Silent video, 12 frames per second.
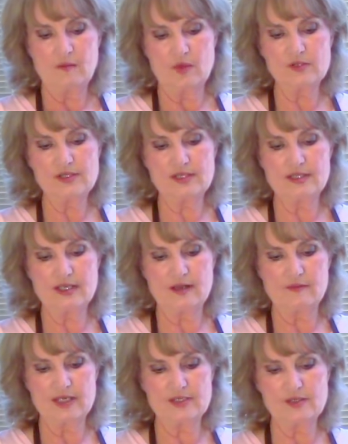Most of the
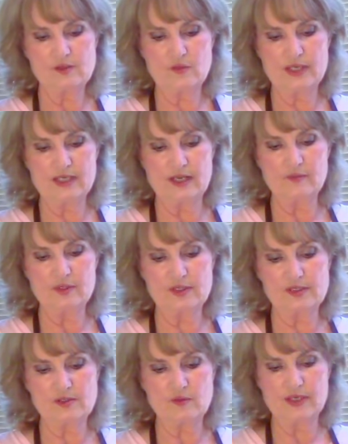time I sweeten, I put
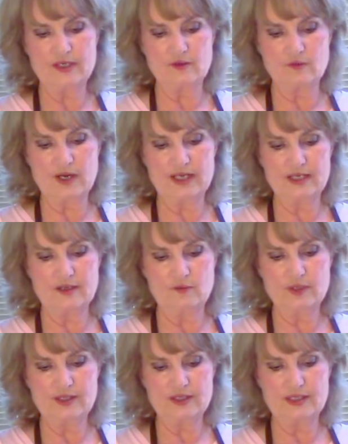the sweetener right in
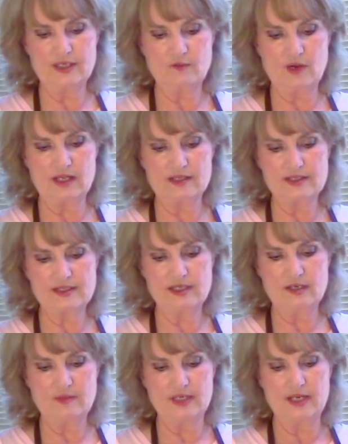with the tea while it's
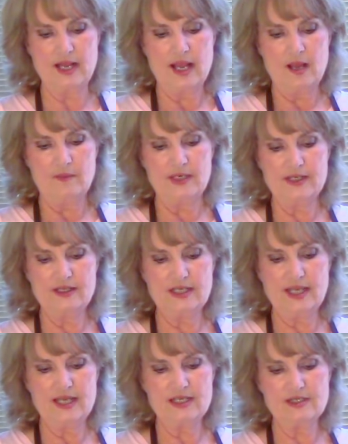steeping. But in the
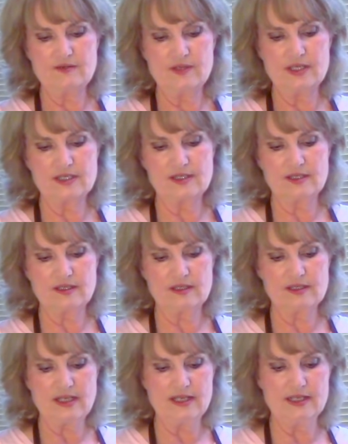case of this
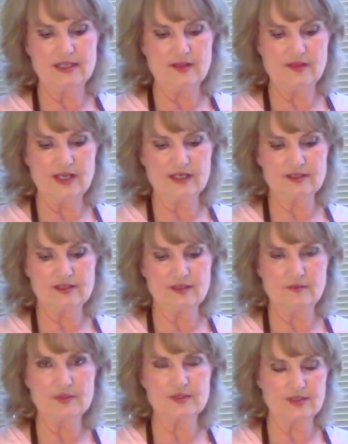slightly thick,
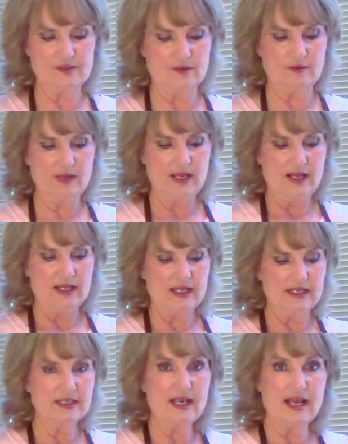simple syrup,
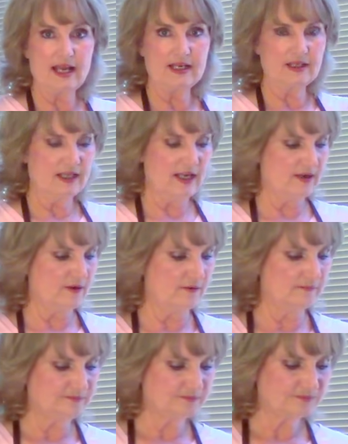I like to add it later.